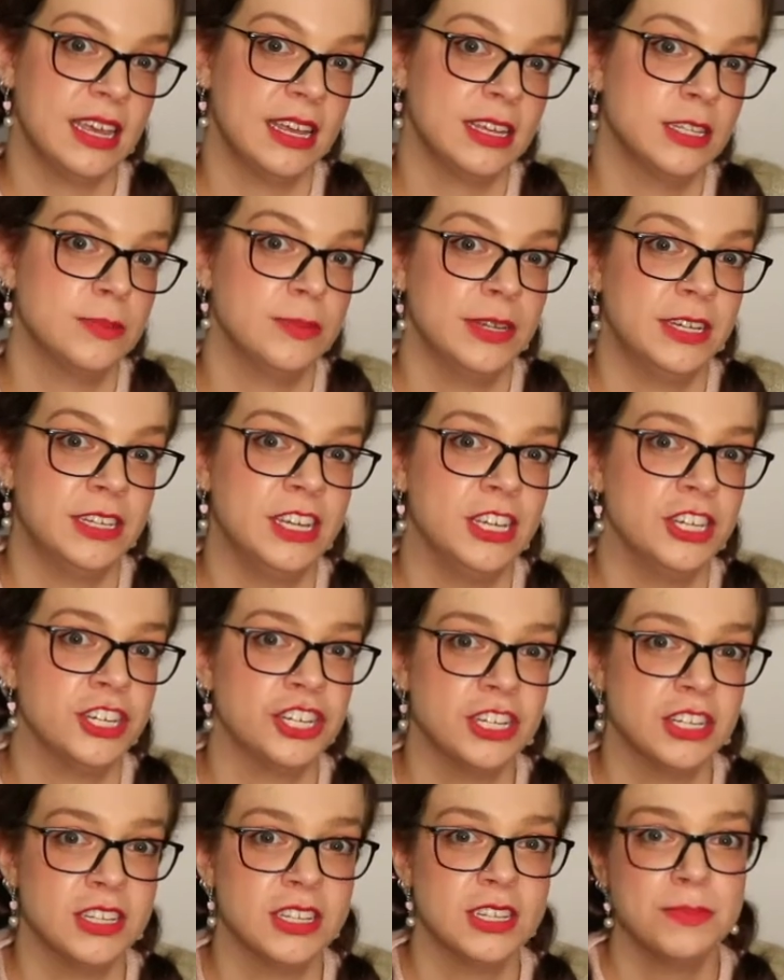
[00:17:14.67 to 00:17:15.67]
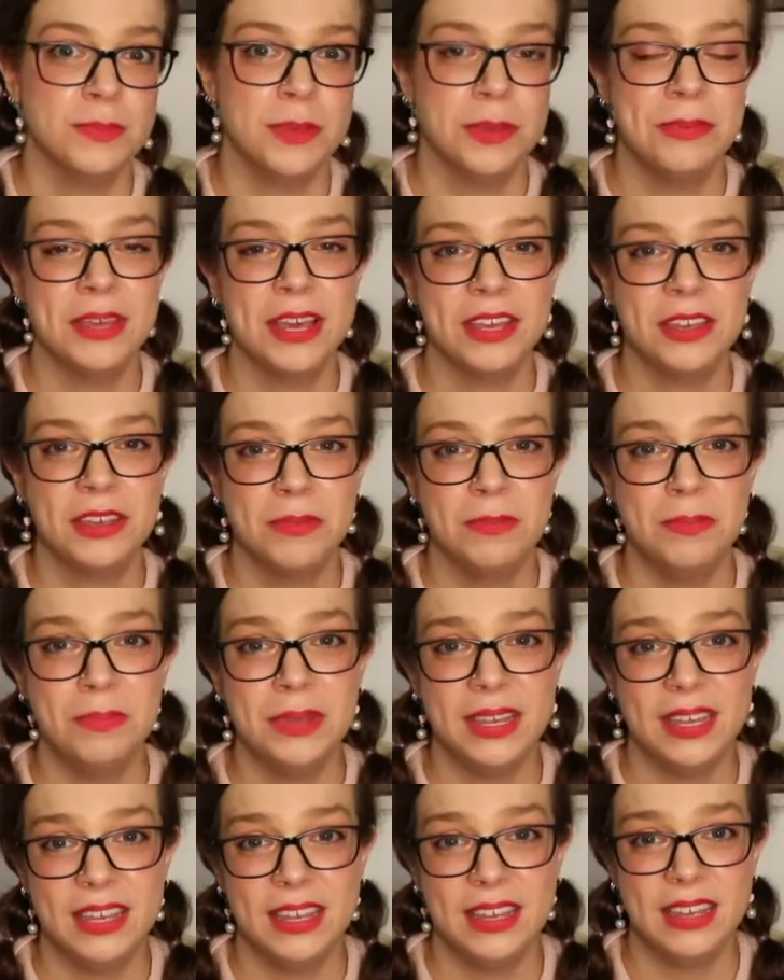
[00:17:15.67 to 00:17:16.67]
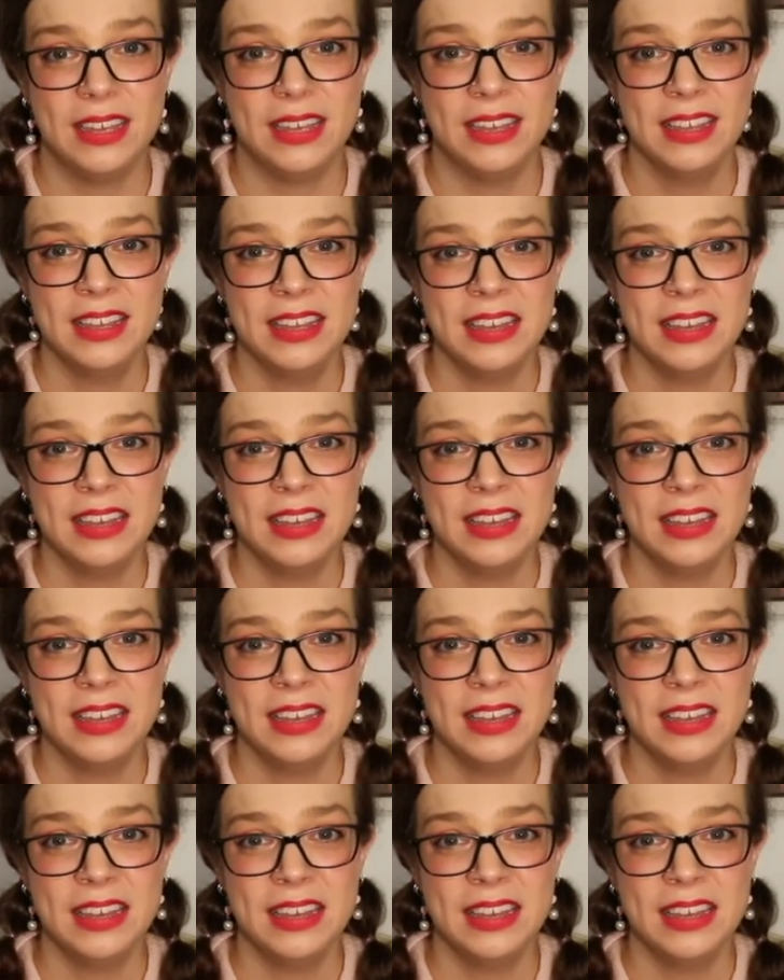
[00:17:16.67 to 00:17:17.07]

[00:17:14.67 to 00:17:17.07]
expectations. Maybe I could be